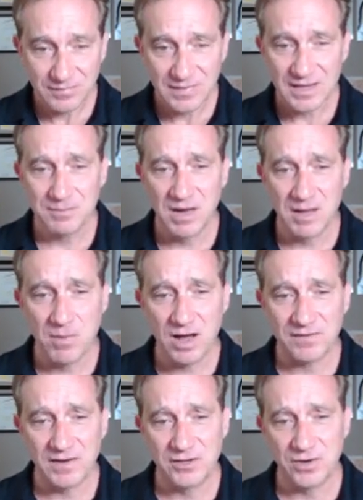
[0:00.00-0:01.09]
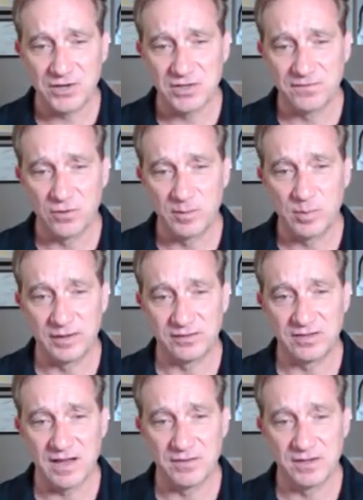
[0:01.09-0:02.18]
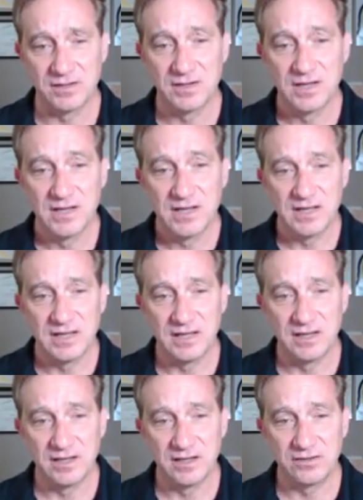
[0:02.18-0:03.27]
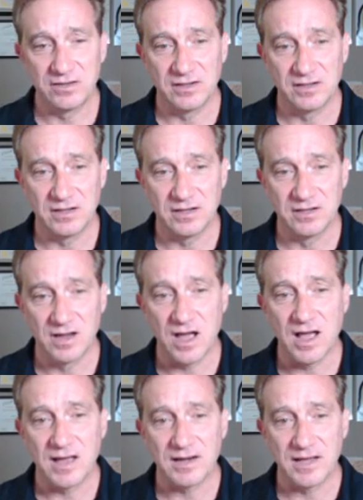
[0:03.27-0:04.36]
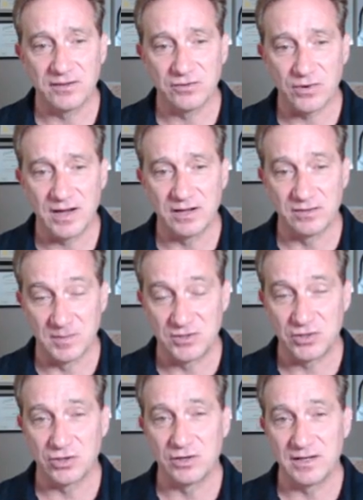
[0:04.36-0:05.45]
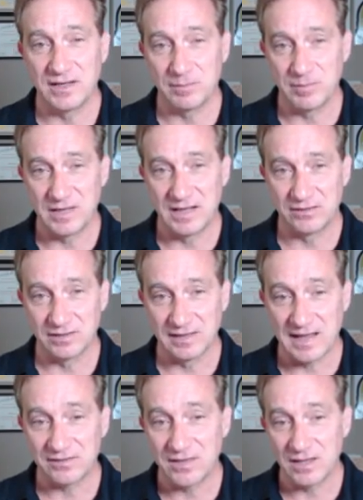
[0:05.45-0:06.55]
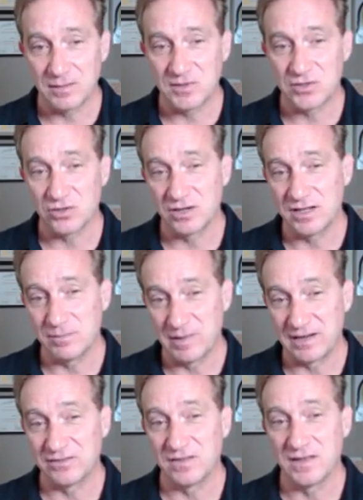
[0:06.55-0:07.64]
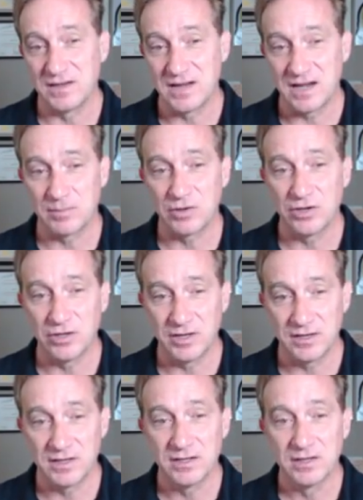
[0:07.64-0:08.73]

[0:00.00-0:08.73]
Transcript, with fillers: my modified duration of 4.7 is not as great as the maturity. It's less than the maturity, but it's in the neighborhood.